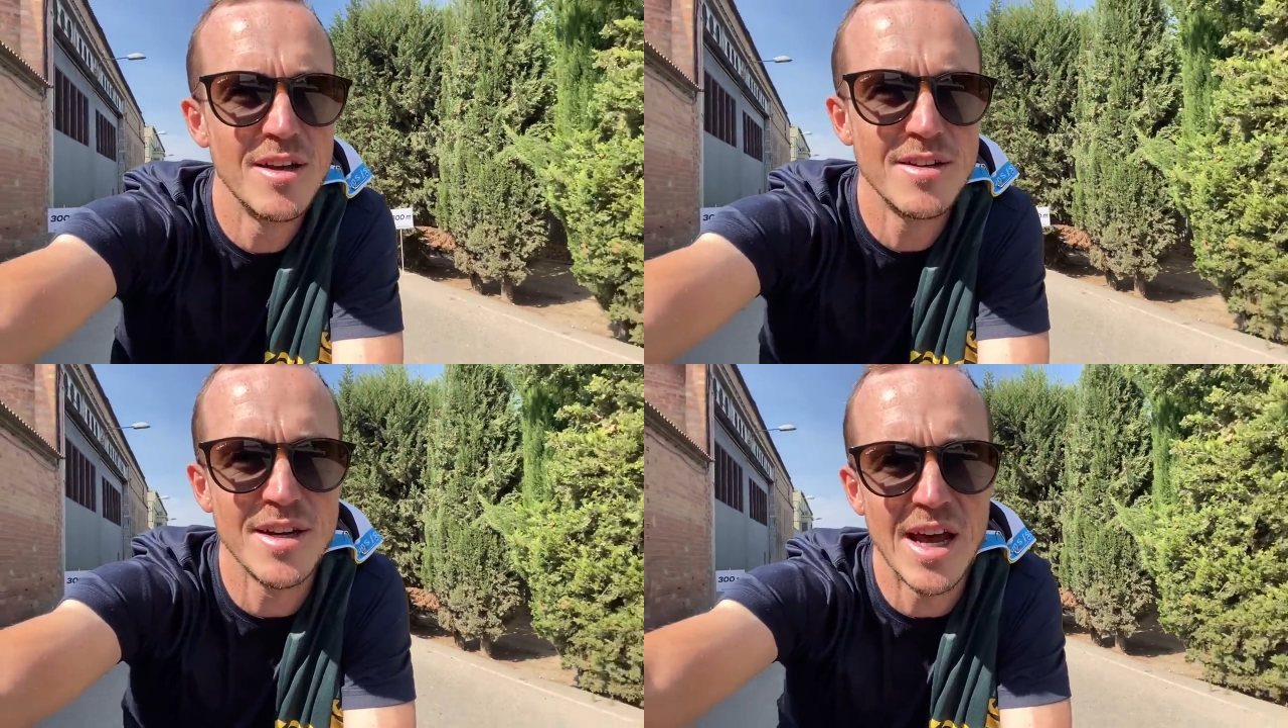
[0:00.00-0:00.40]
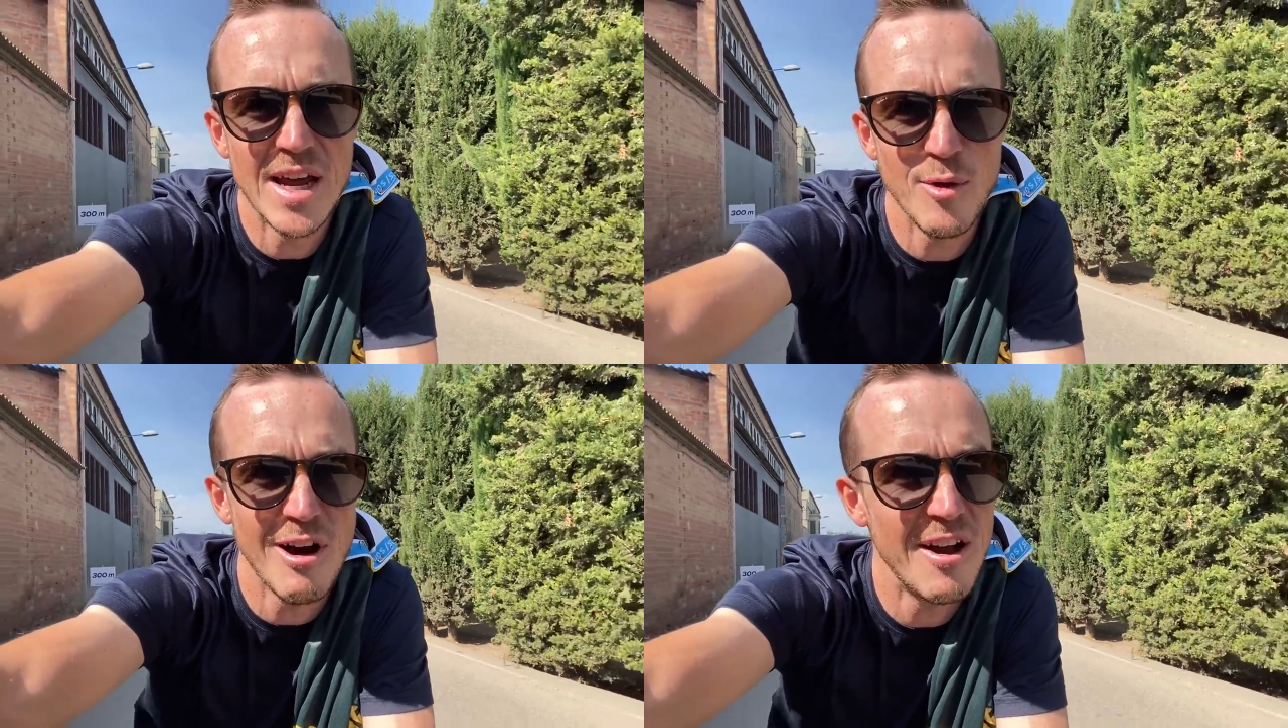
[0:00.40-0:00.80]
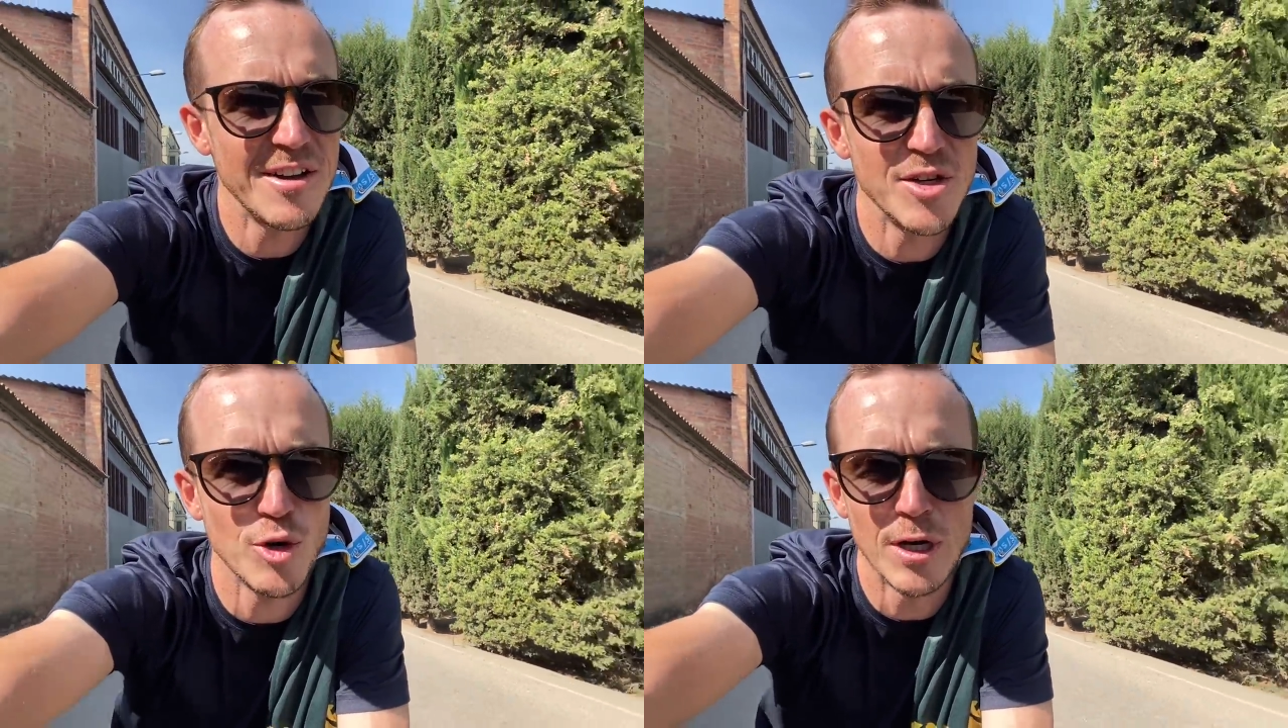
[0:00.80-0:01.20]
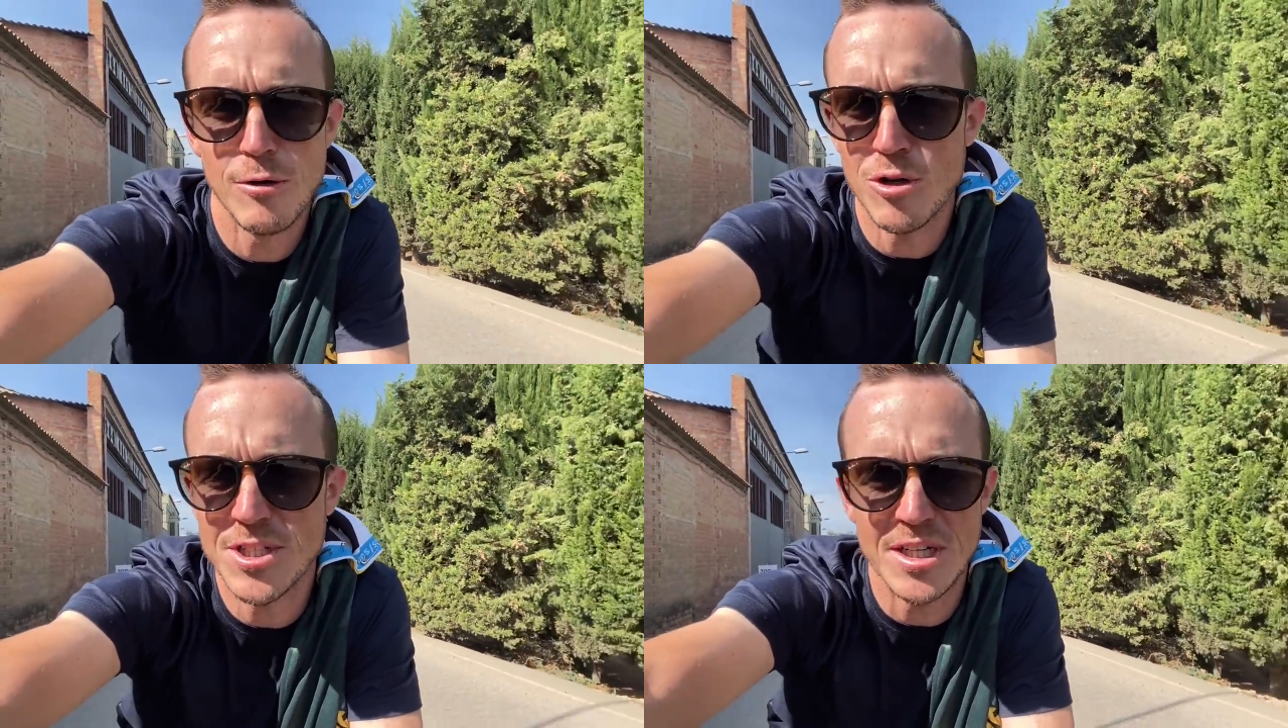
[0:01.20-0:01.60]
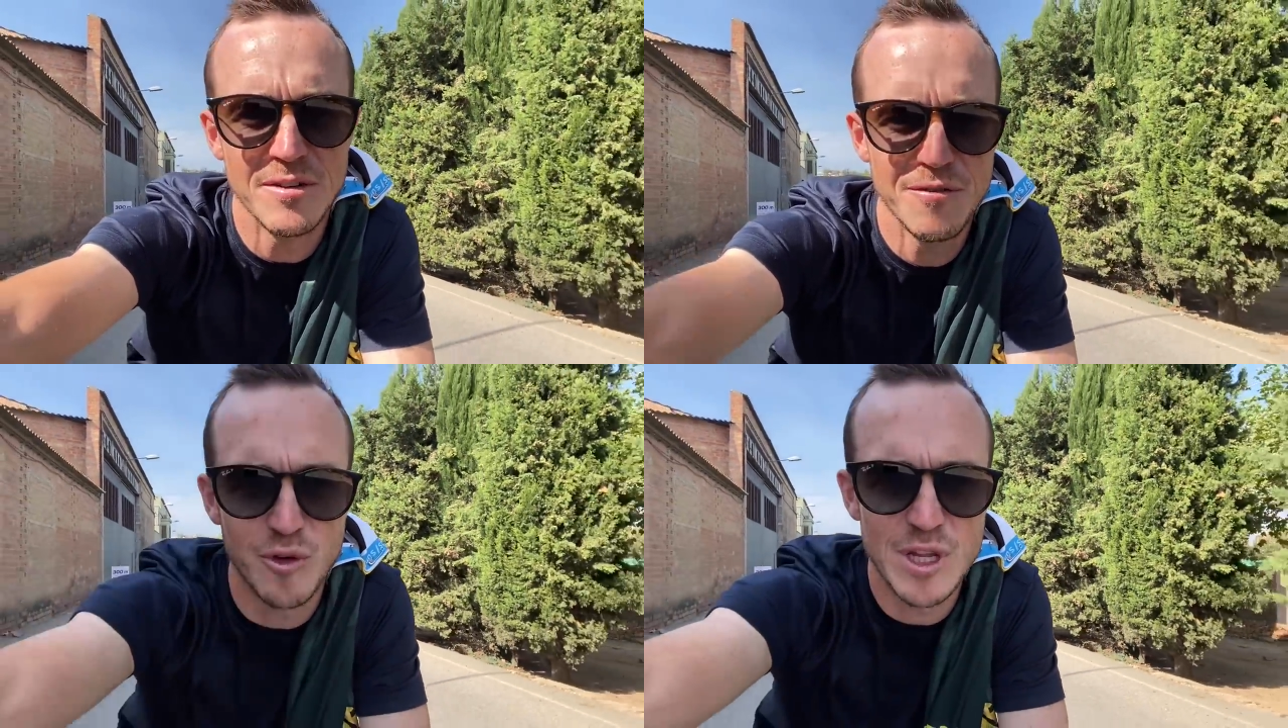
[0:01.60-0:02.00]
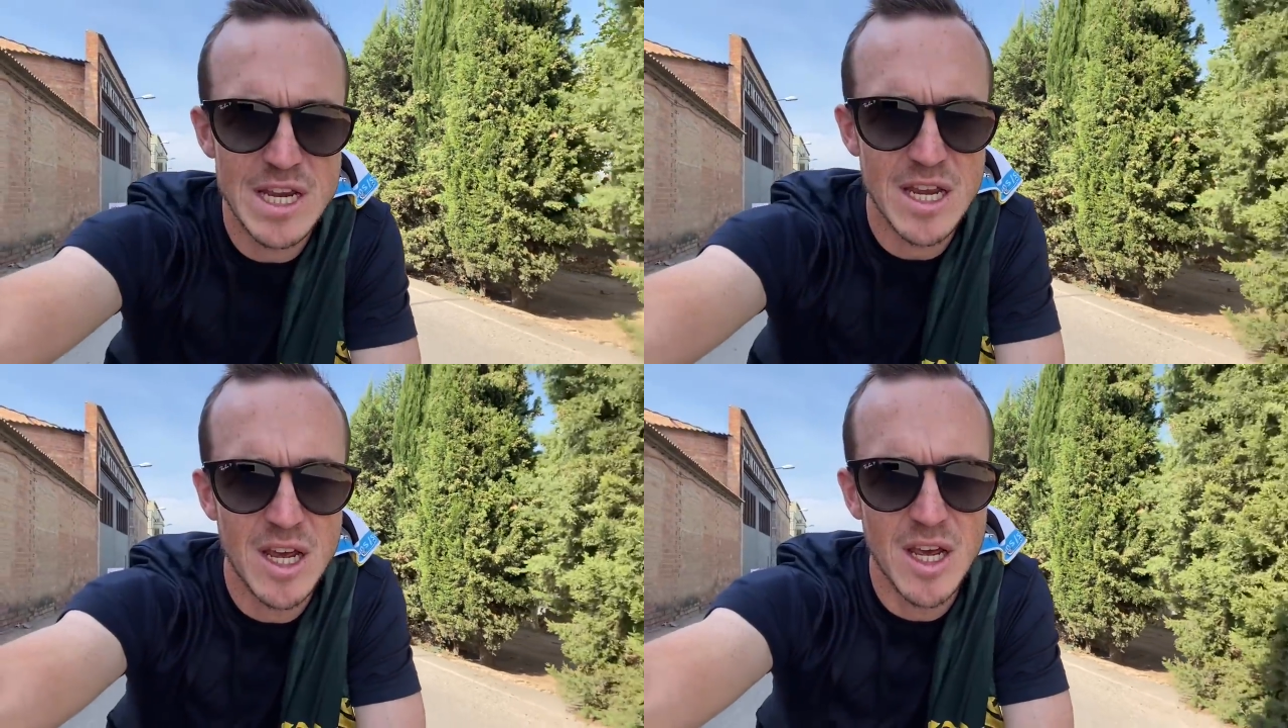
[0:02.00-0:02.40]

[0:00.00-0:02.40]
Today we're out in Torregrossa for the